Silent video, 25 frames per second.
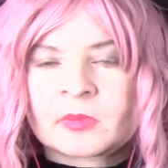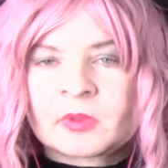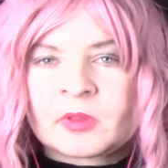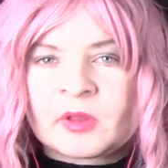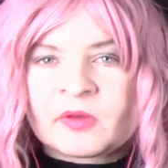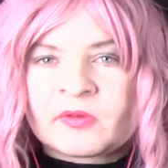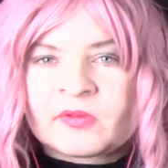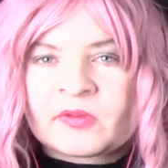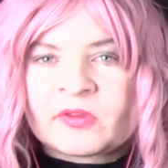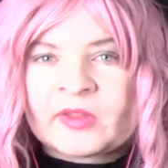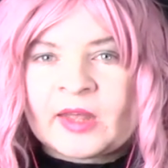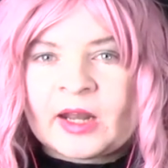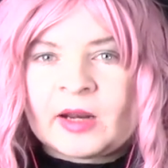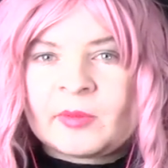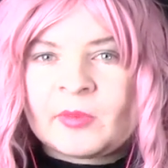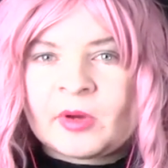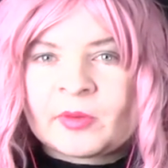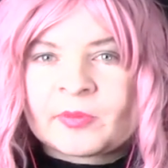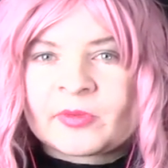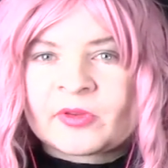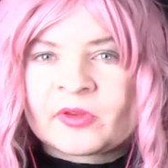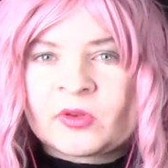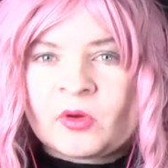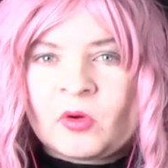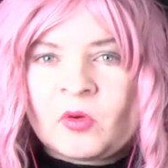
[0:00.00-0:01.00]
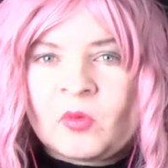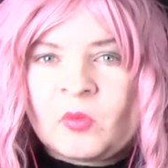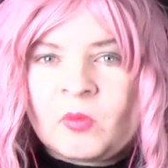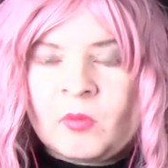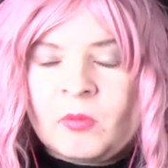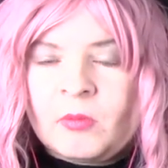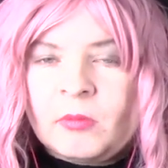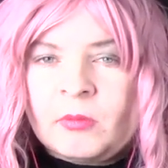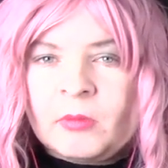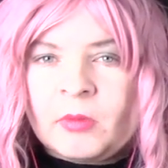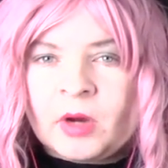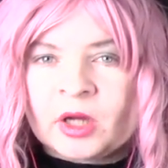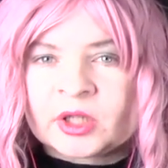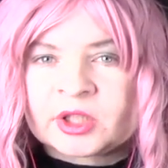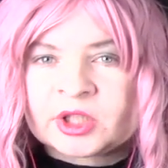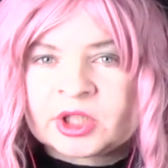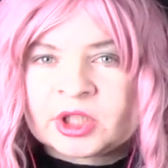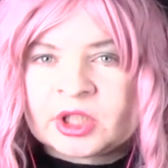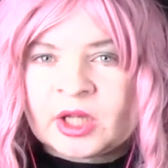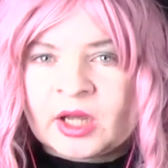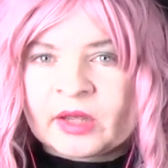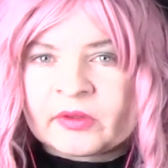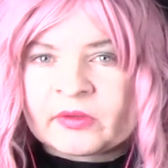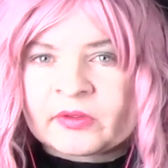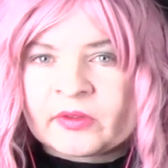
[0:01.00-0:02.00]
They've set him up so
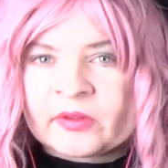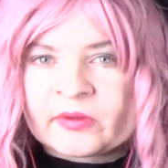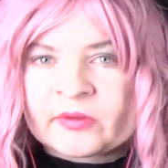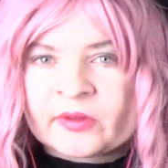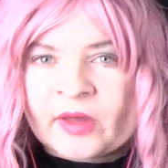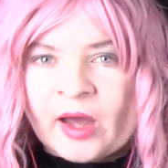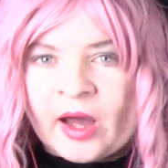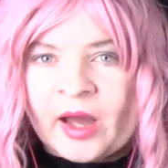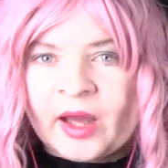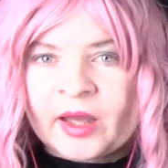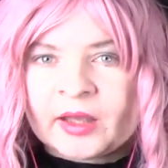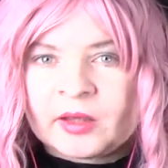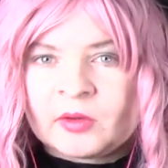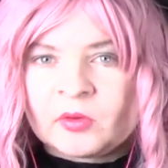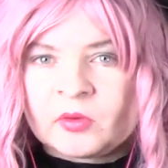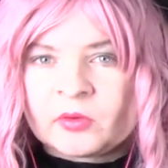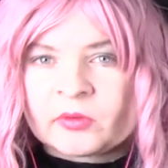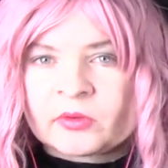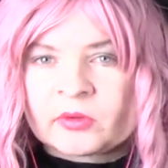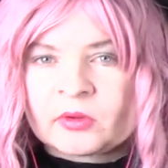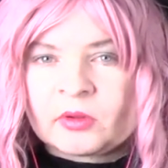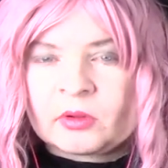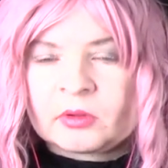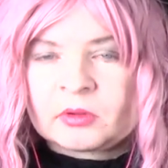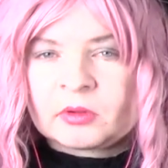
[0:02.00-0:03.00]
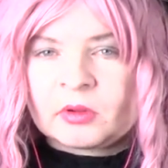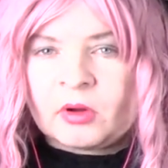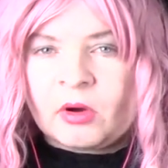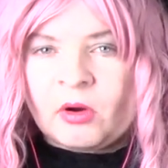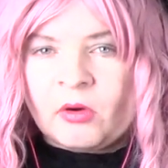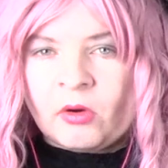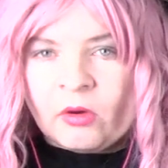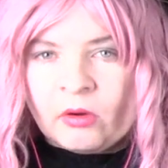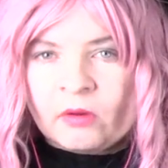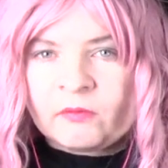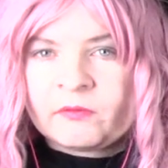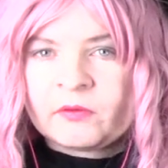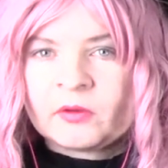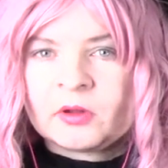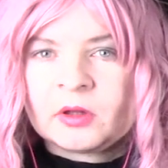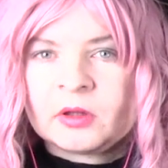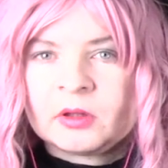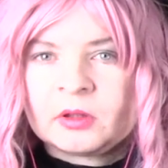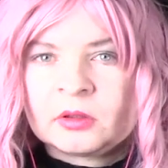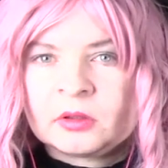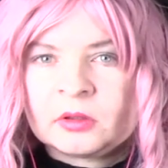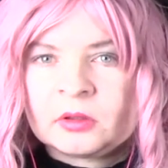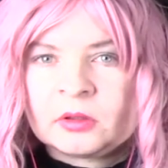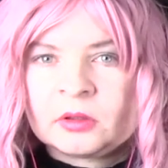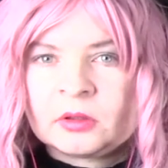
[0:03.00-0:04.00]
much as this guy who's
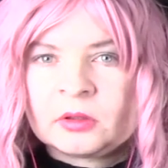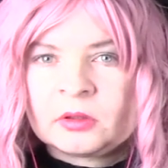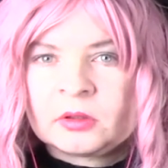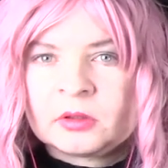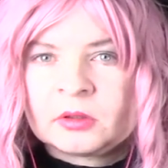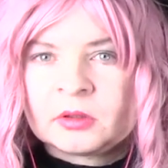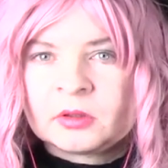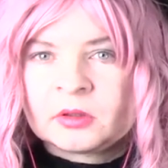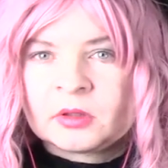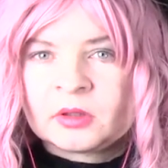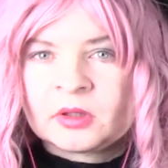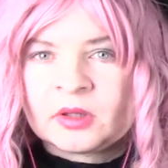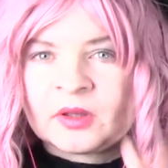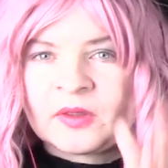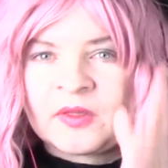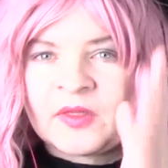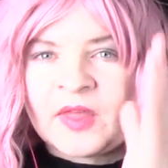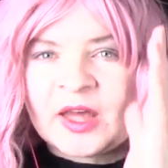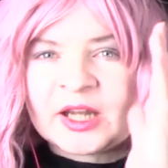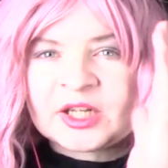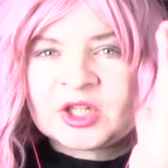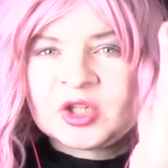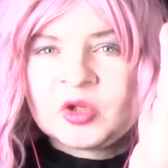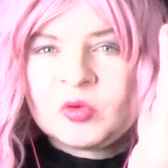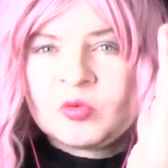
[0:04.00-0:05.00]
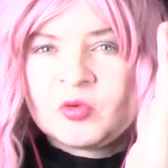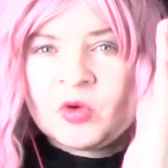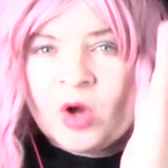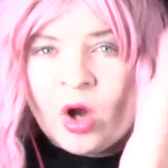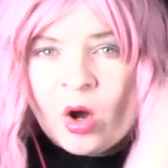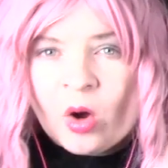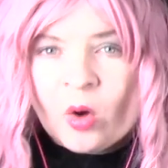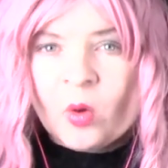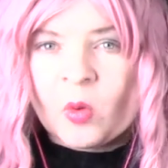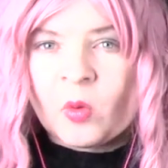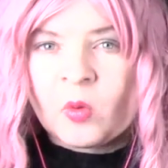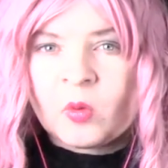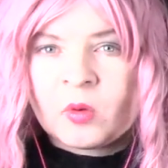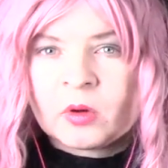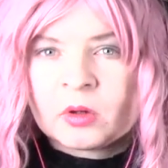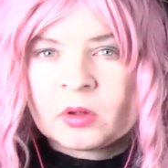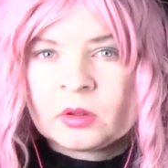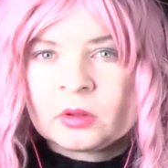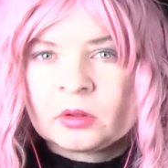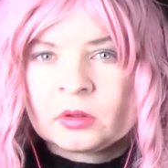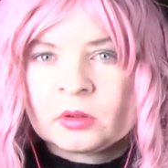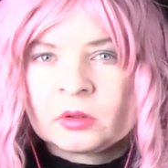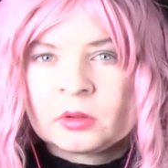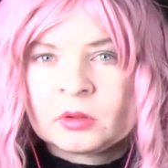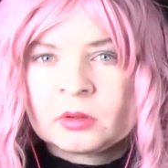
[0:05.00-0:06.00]
awful that you know
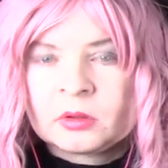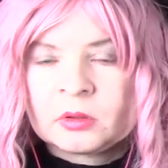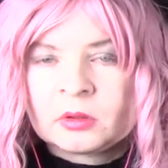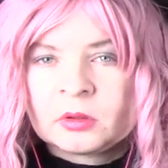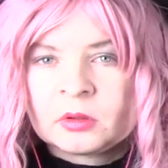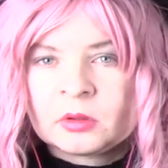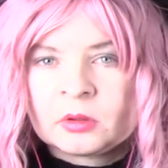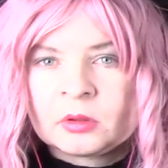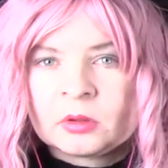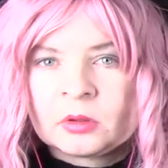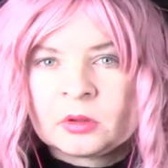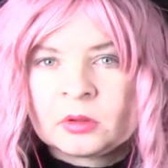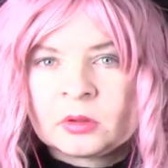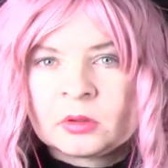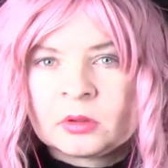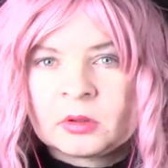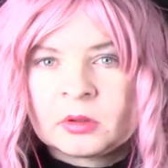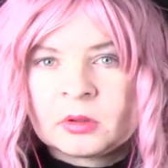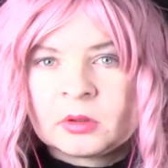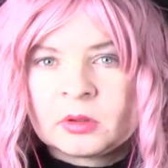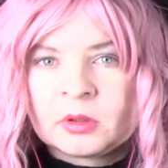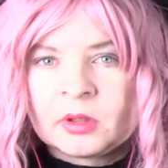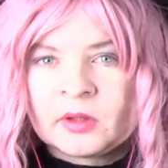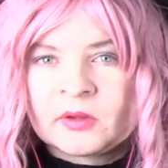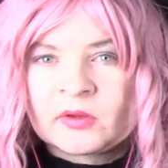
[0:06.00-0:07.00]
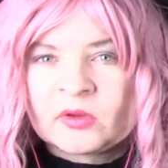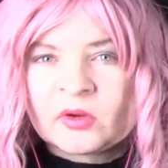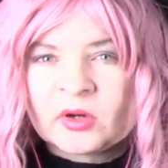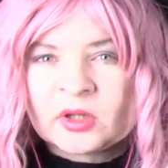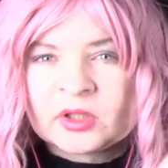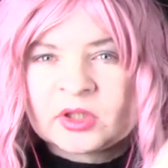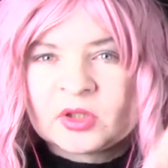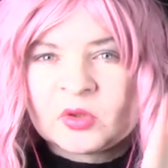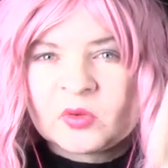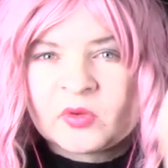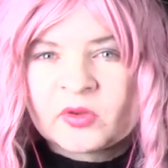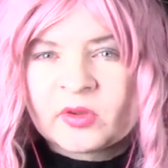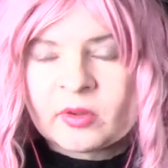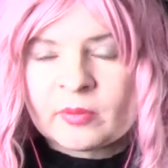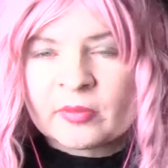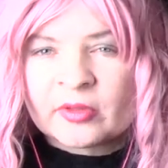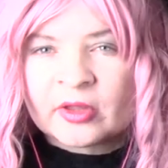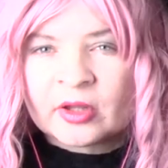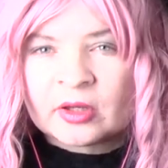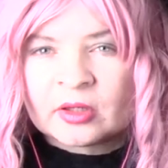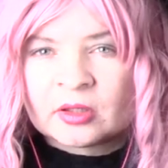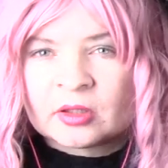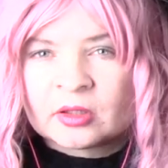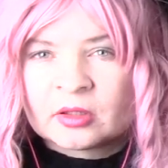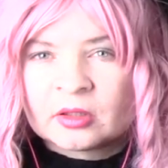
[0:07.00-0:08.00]
he's gonna do
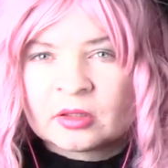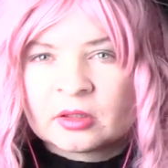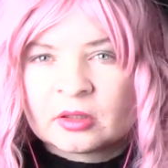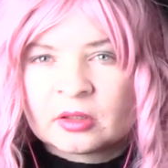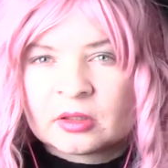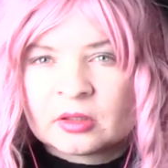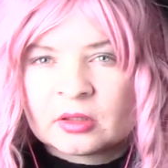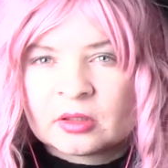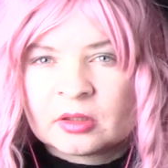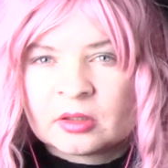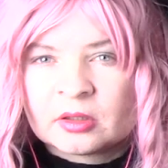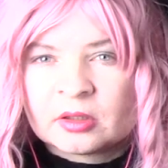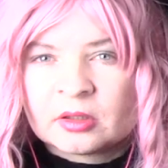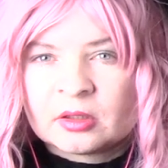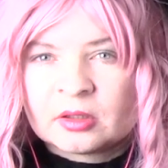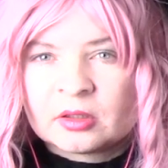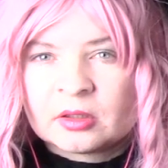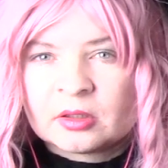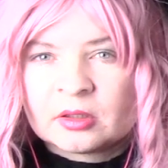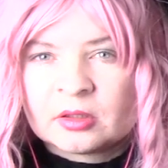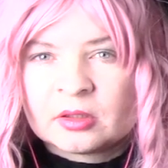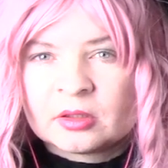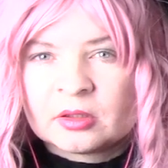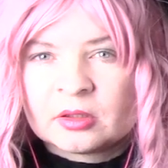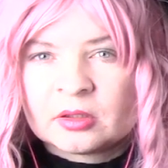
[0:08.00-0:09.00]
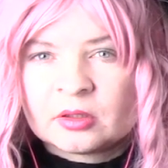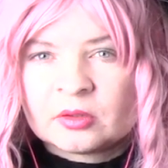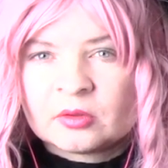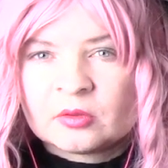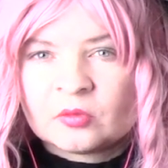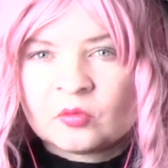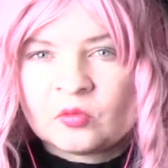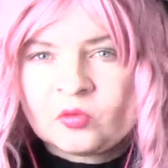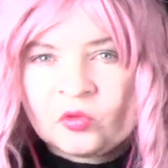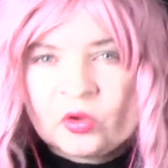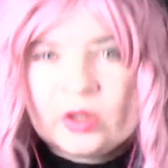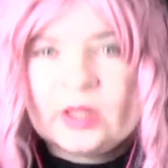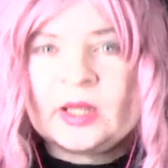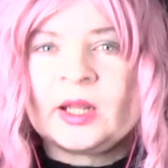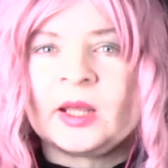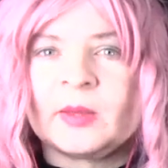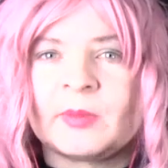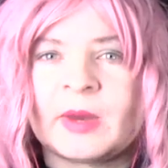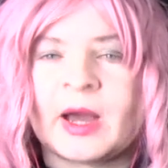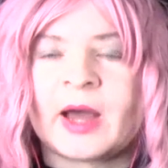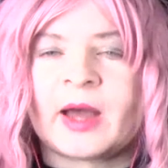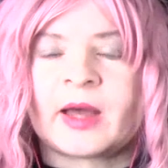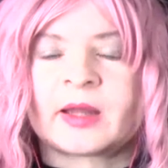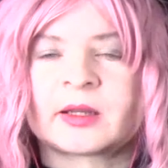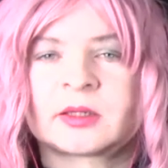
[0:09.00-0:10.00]
something really
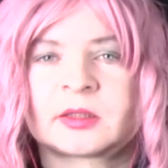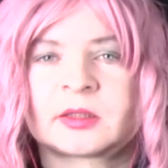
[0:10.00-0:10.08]
bad.